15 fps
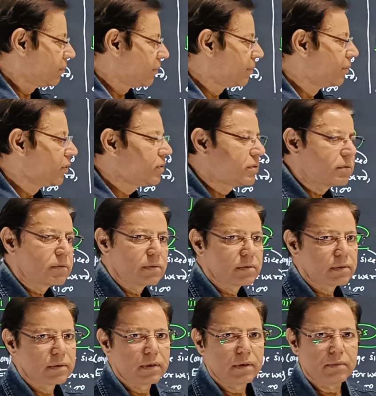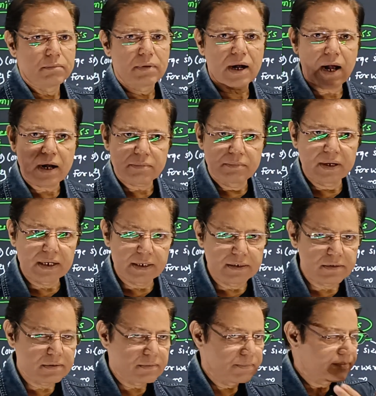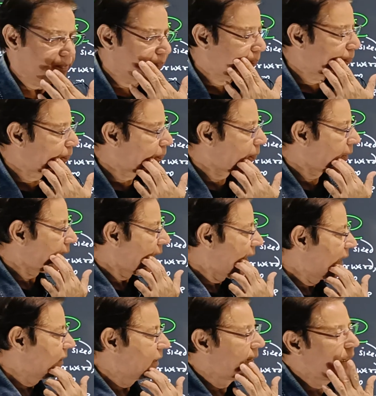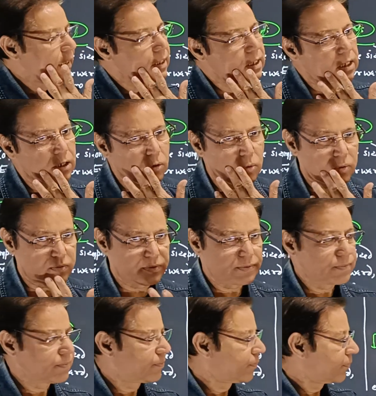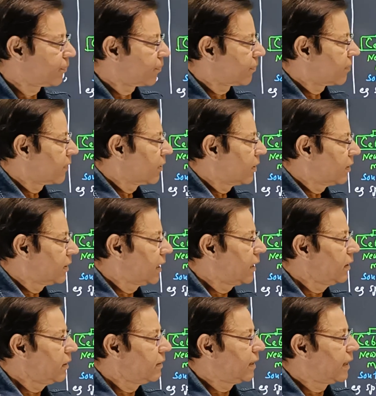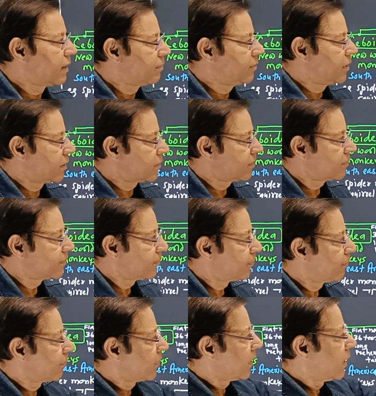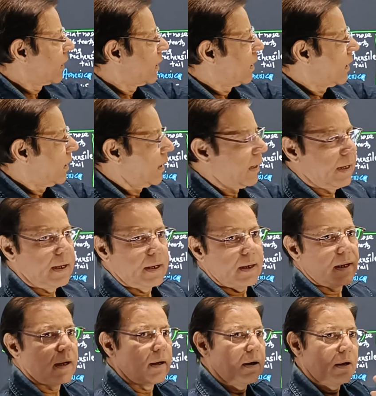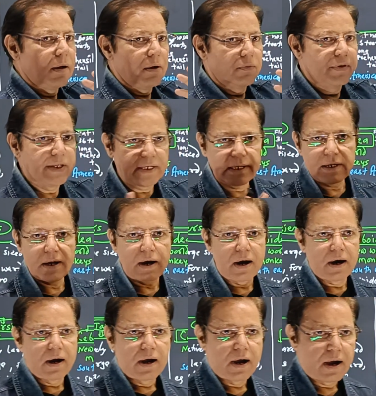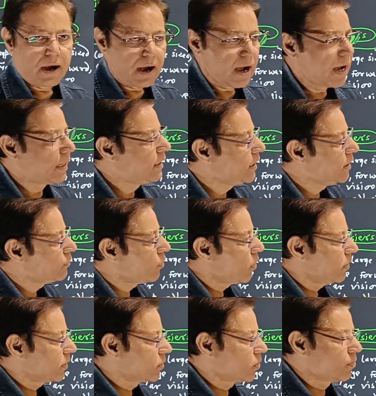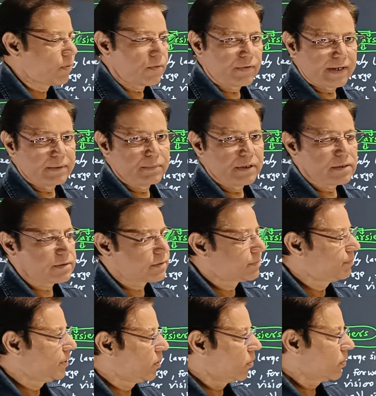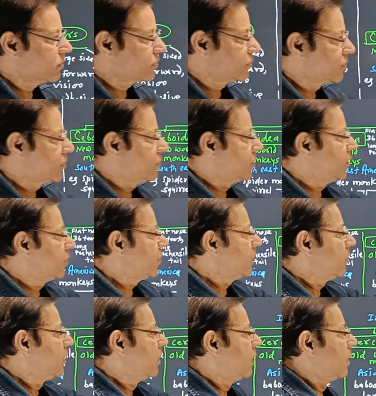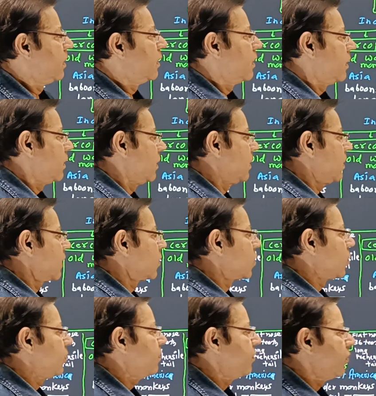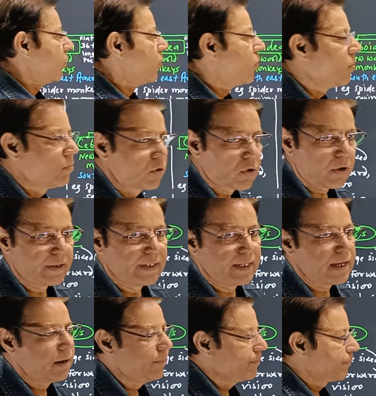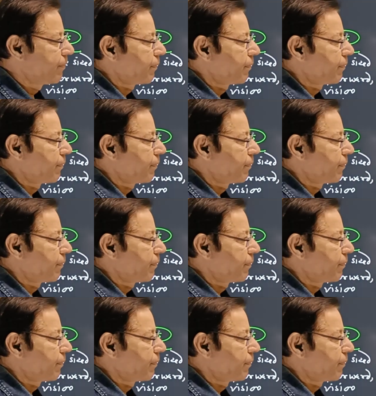baboons, macaque monkeys, and then langurs. Then thereafter, a very highly evolved group of animals belongs to group Homonoidea.